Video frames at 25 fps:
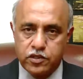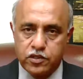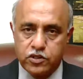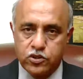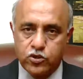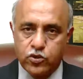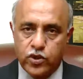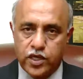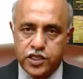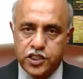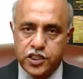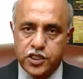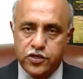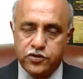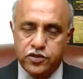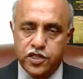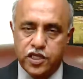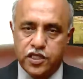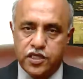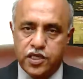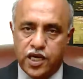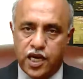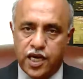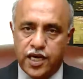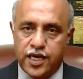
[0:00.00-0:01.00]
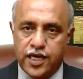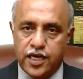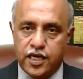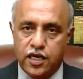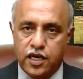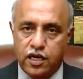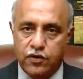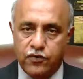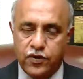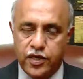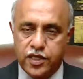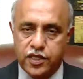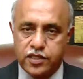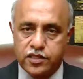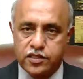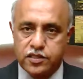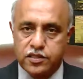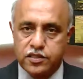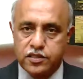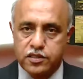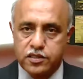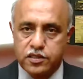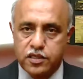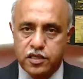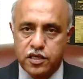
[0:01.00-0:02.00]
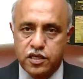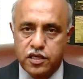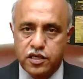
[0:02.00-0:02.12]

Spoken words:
to achieve the target levels,